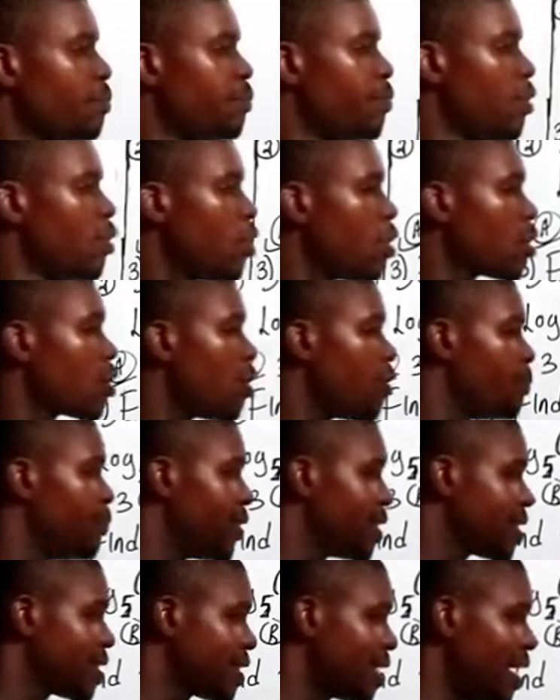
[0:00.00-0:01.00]
log of
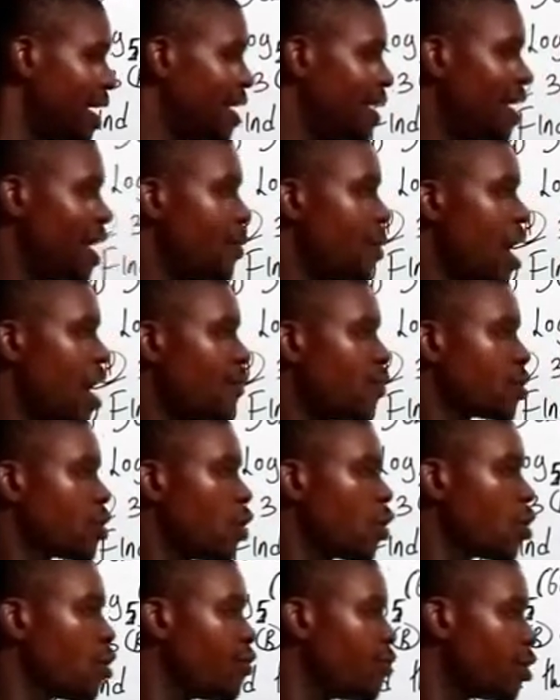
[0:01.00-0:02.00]
base 10. Here we have what?
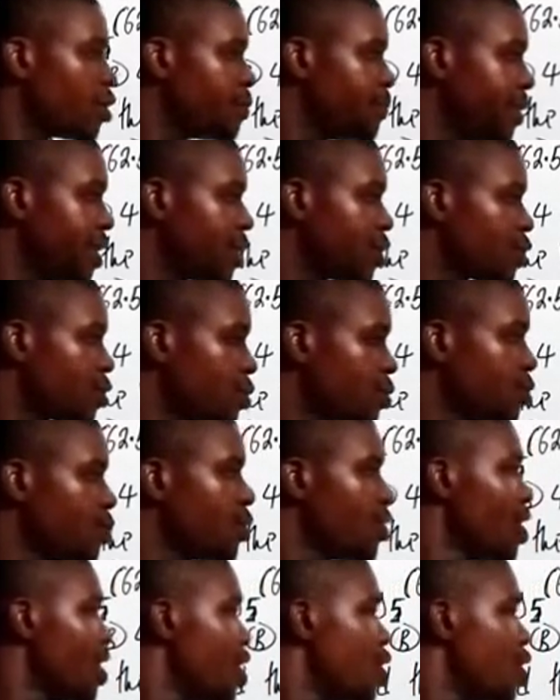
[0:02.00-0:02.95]
Log of what? Base 2.